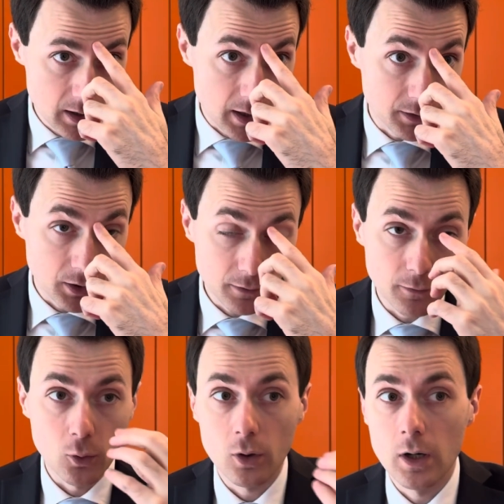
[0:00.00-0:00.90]
and
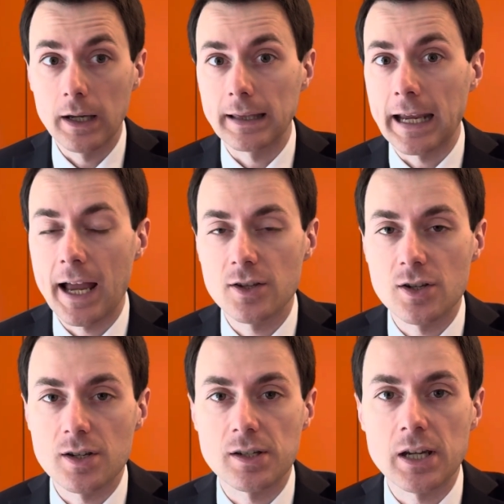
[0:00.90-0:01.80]
therefore it
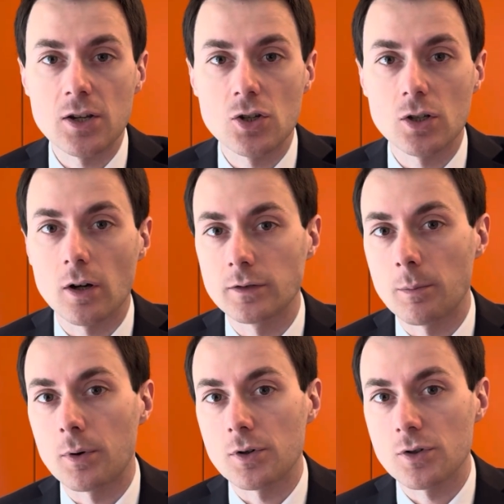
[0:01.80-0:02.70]
catches attention of the
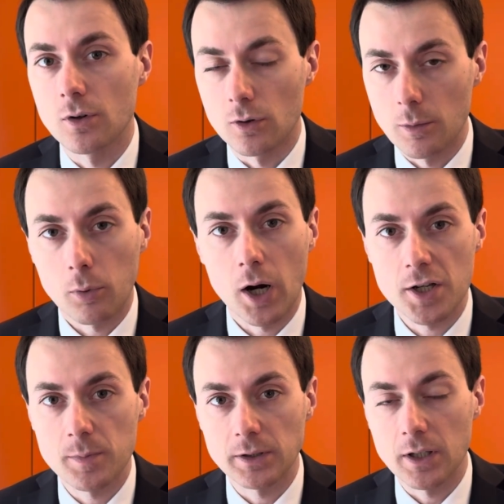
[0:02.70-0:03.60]
person or
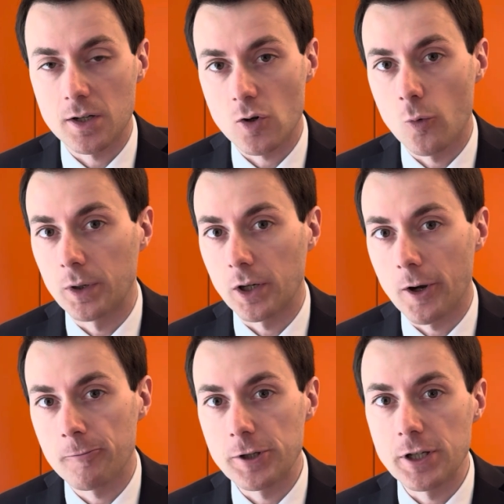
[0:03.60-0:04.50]
prospect that is opening
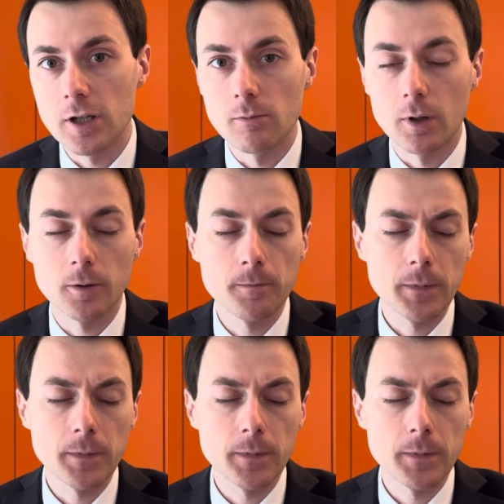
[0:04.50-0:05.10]
up the email.